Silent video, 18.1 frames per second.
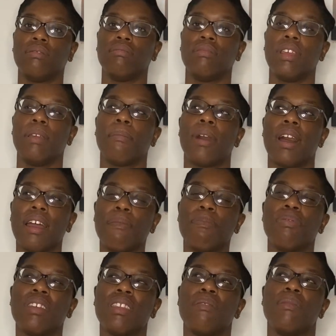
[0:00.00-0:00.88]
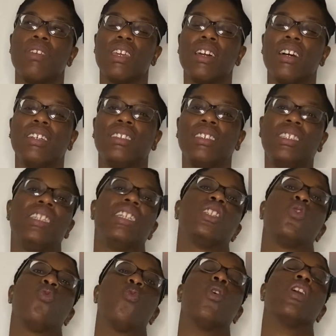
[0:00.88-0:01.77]
in my opinion, because she
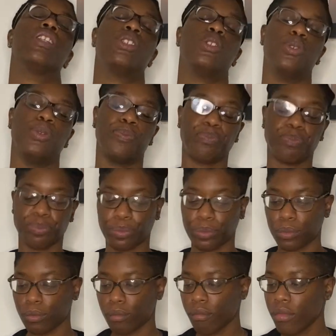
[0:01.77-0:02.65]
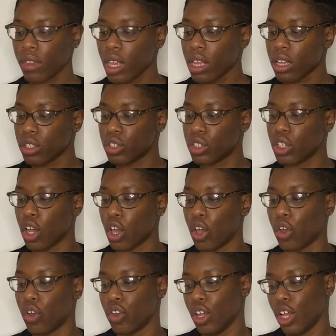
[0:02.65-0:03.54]
doesn't want to.
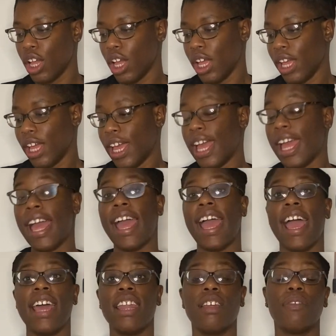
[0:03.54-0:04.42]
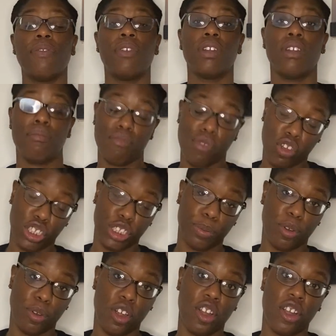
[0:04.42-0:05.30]
So Hannah, for the
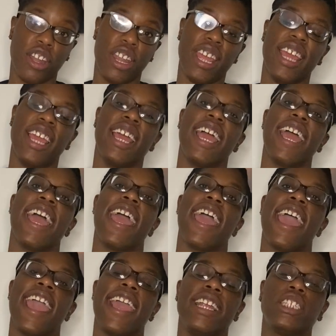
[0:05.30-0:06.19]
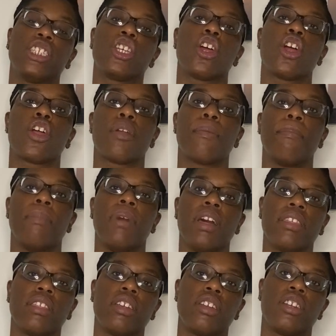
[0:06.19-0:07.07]
most part, hates her
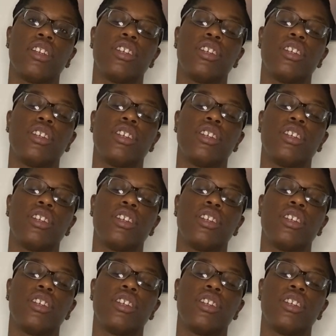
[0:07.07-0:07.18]
mother,